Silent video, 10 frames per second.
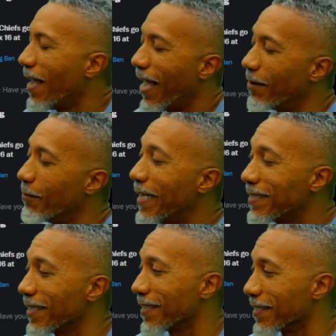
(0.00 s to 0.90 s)
Anyway, he
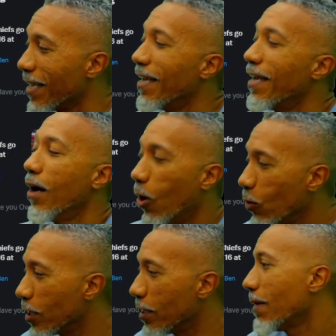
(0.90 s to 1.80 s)
says this,
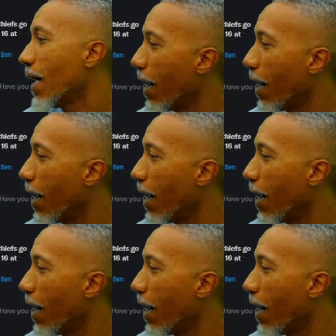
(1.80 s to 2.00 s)
hold up,